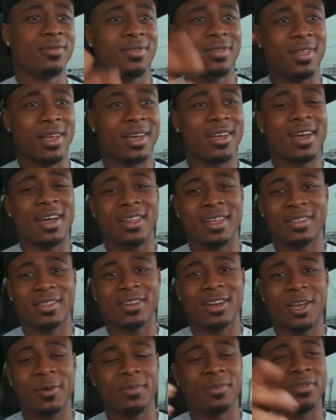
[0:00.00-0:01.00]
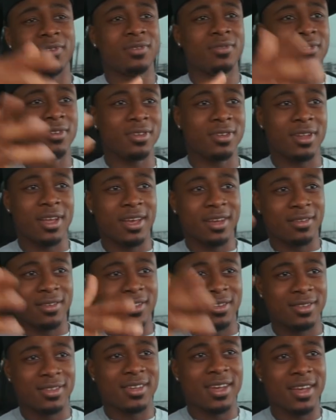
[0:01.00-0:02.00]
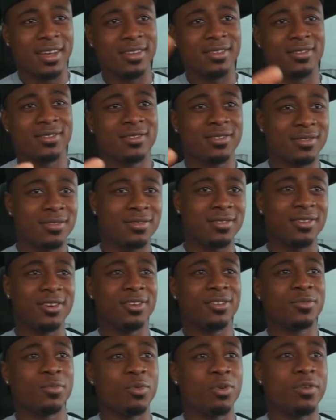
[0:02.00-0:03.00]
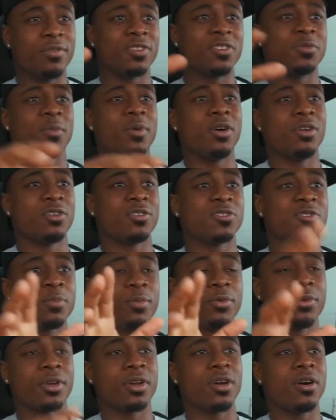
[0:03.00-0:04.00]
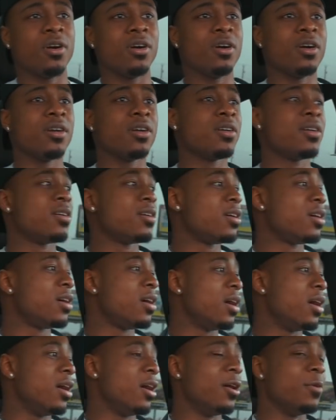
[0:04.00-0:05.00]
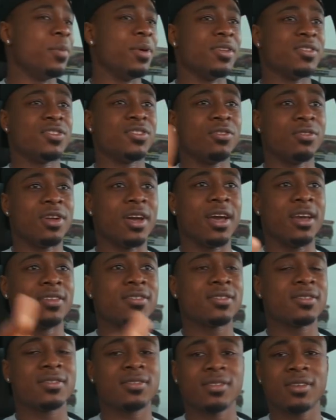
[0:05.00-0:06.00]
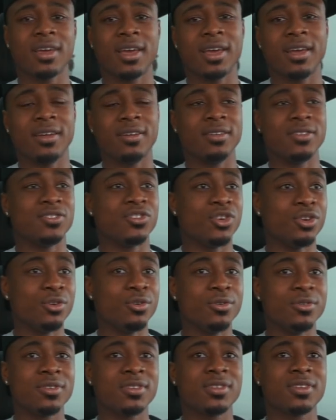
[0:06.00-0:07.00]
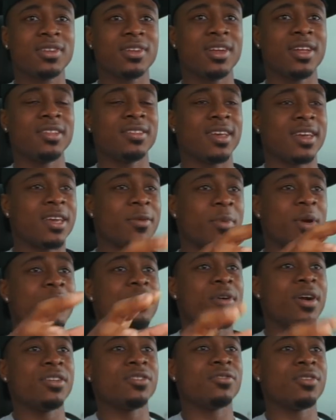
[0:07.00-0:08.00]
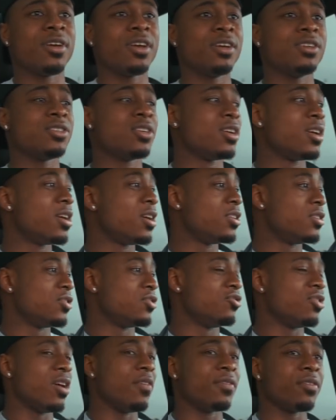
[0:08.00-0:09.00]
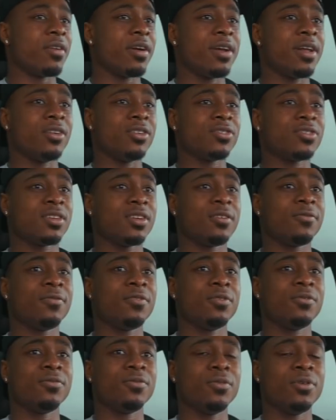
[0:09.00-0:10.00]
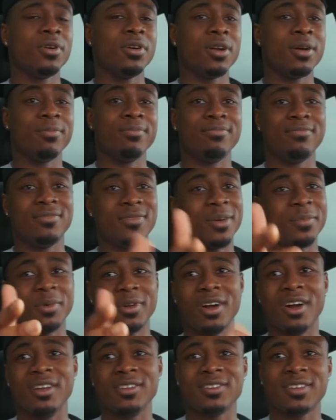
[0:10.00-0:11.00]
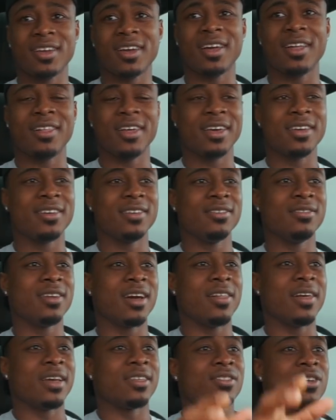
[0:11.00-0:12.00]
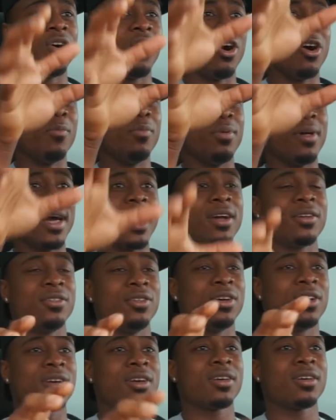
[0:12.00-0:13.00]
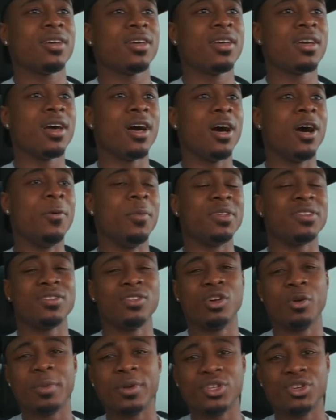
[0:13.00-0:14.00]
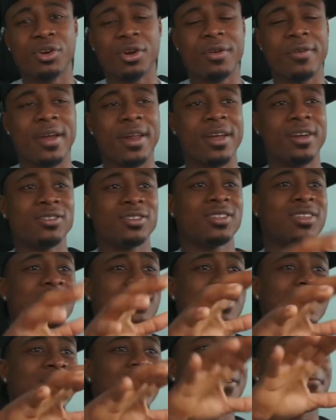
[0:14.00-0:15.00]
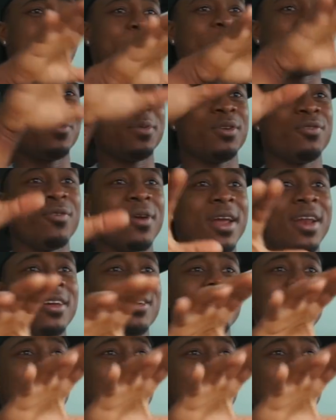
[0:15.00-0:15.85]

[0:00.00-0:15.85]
like kind of like the name, like it says, you know, it's more of a smaller, sporty car. Uh, but it's still nice and it's used. It's like in my price range. Just driving right now just to get a feel for it. And I'm, I mean, honestly, I like it. I like the all black look. Um, it's a little bit dirty right now just because it's like it's been raining a